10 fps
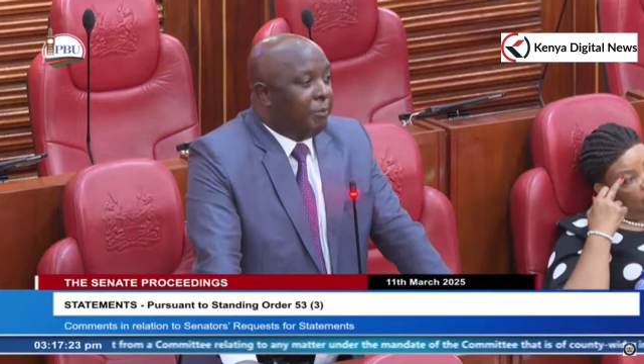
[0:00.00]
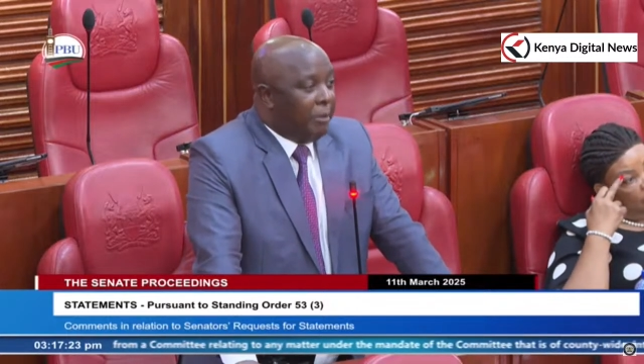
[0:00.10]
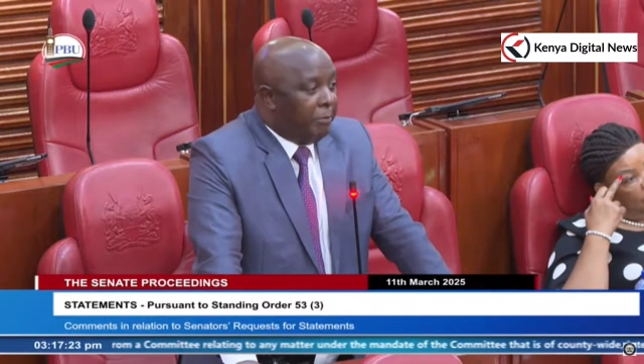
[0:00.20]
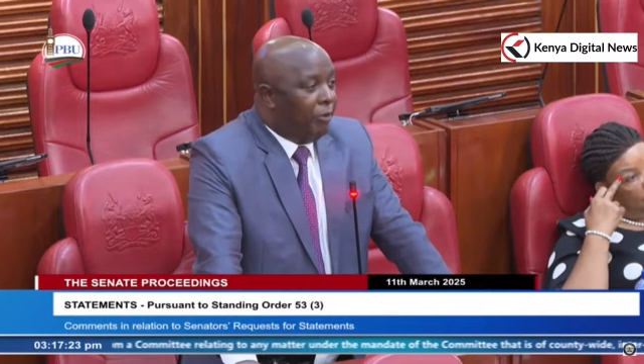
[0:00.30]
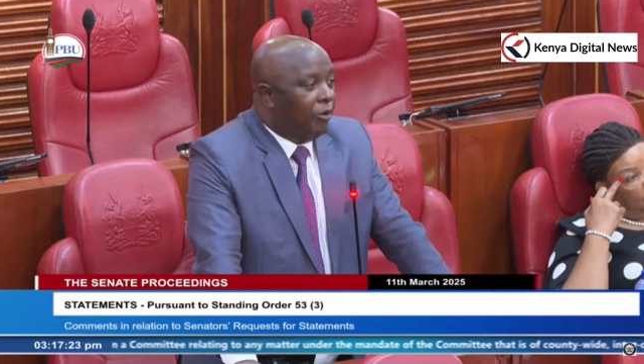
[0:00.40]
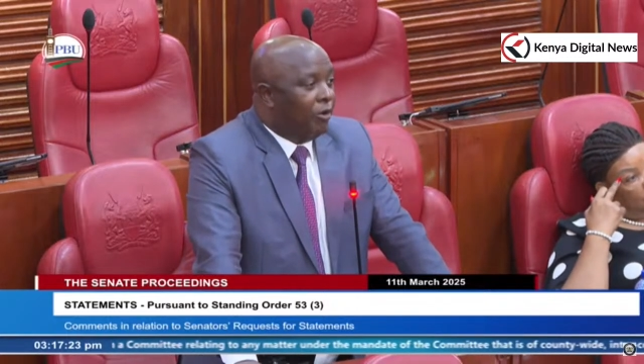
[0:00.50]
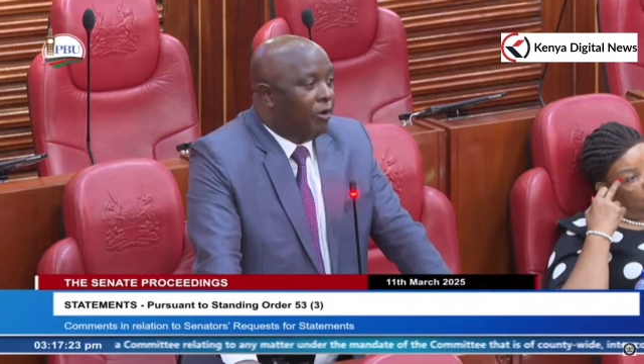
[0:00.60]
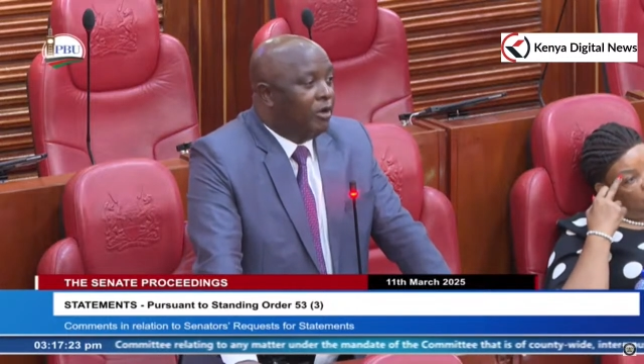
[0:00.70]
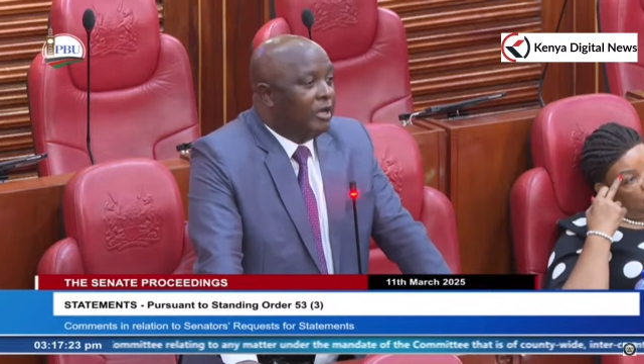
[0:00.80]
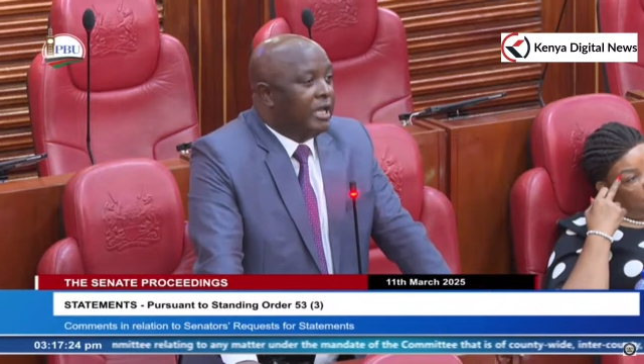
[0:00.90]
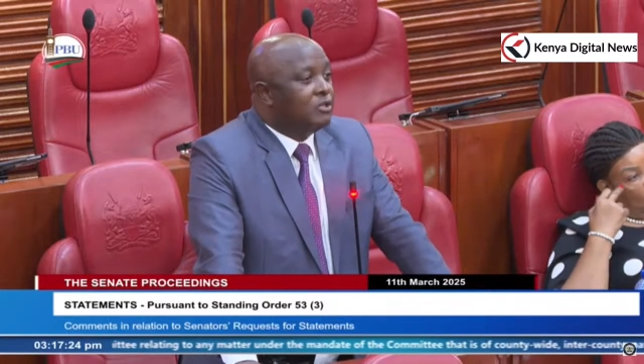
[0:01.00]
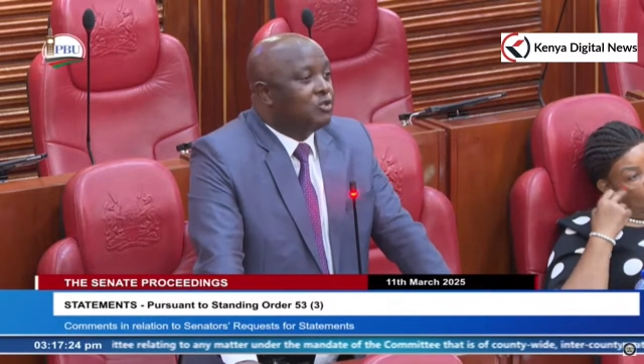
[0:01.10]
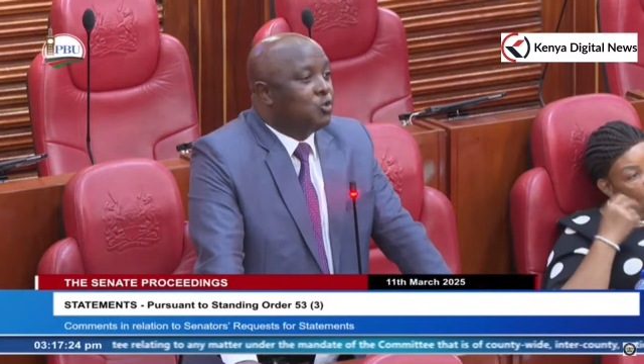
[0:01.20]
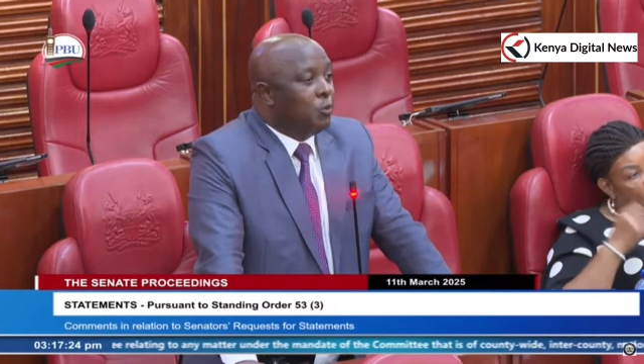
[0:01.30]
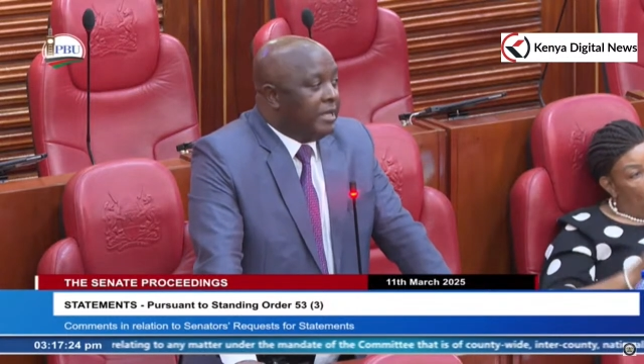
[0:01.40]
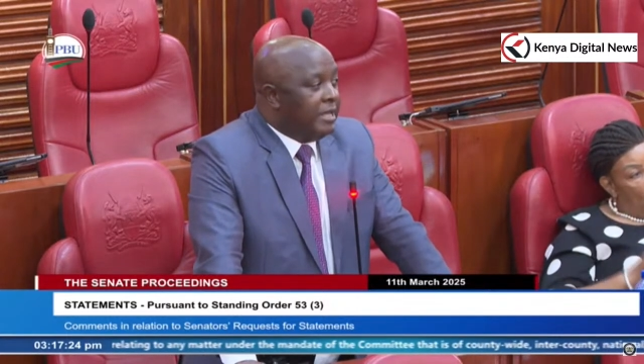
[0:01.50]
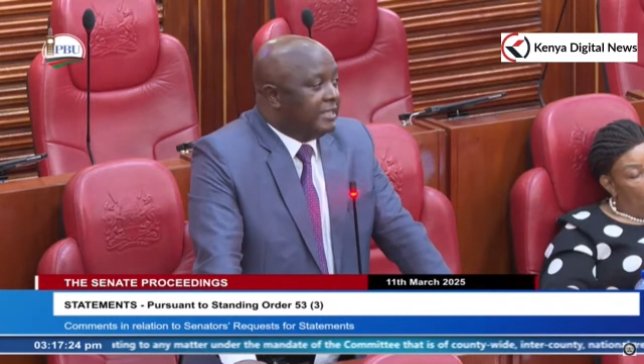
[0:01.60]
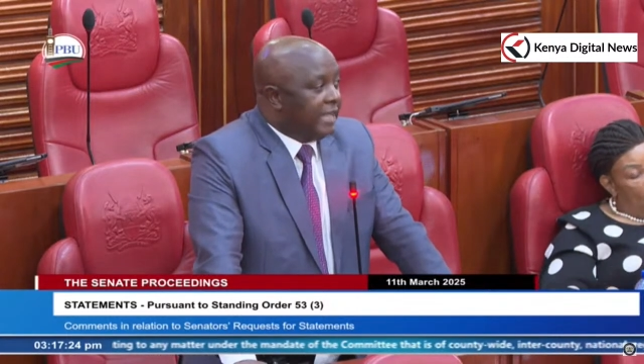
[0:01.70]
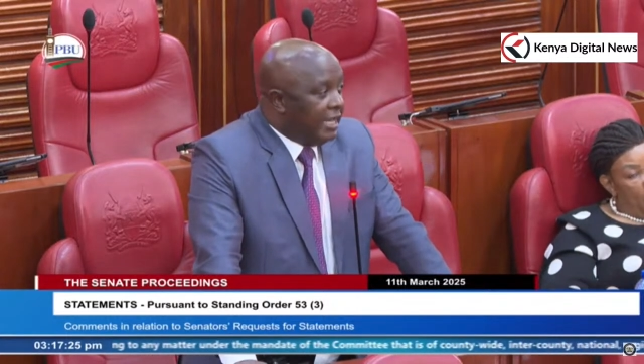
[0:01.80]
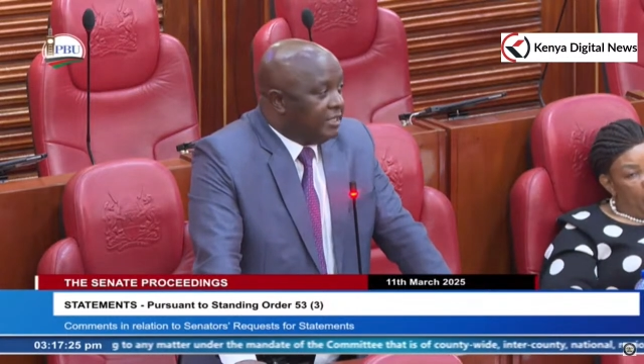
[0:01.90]
people to be in
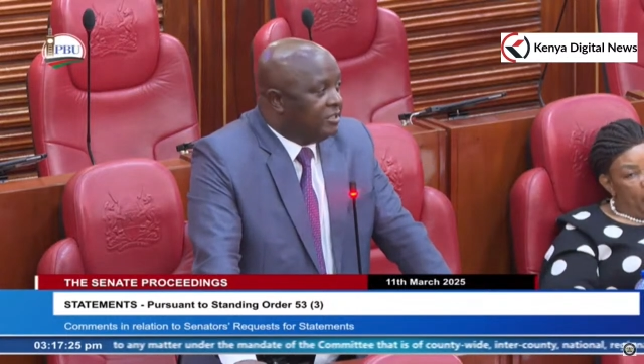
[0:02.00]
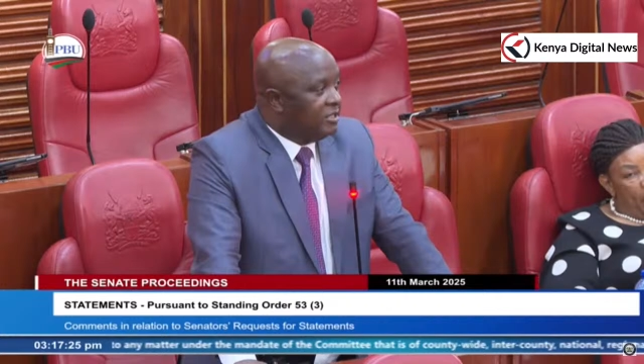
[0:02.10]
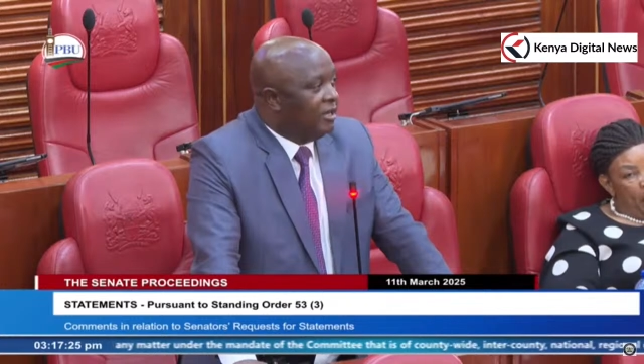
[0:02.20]
charge